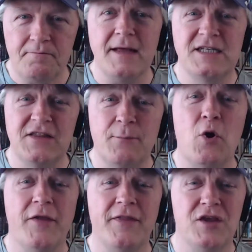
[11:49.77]
to the
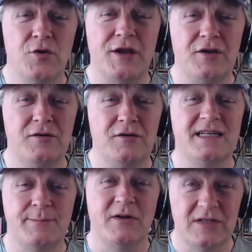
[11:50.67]
point that you can use it as
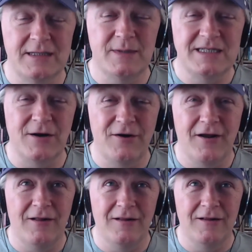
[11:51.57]
building
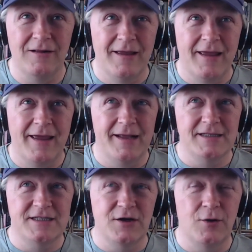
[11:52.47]
material and
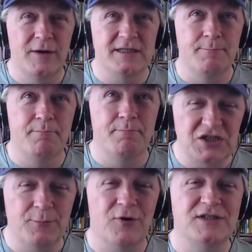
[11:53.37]
so it's a
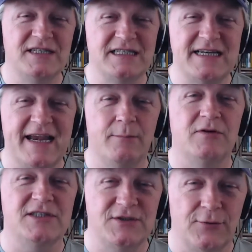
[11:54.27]
much more sustainable
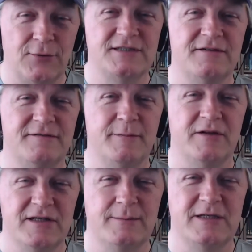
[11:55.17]
source of
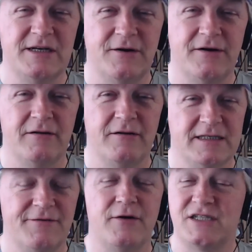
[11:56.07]
building material it's
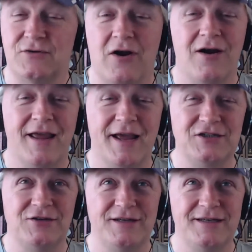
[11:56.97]
very strong
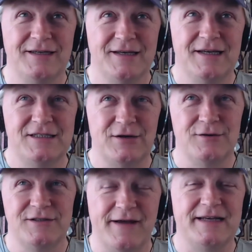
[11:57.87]
actually so
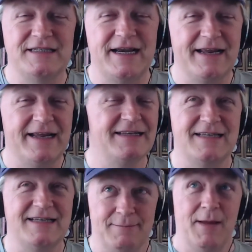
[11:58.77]
it's fascinating it's
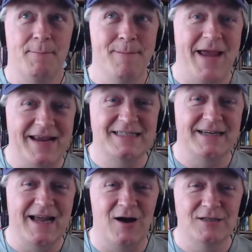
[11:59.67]
an amazing
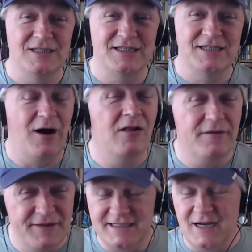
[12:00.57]
house too all of
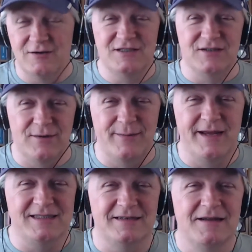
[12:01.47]
these houses are
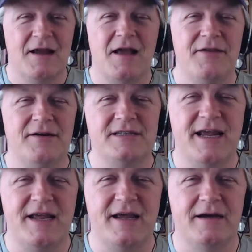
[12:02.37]
amazing there's uh-huh.
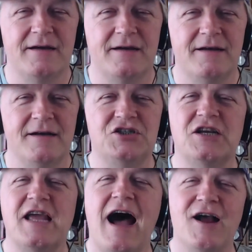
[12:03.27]
a, uh, a
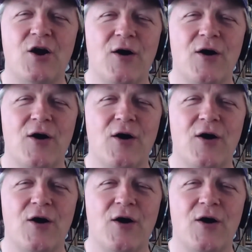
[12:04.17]
chicago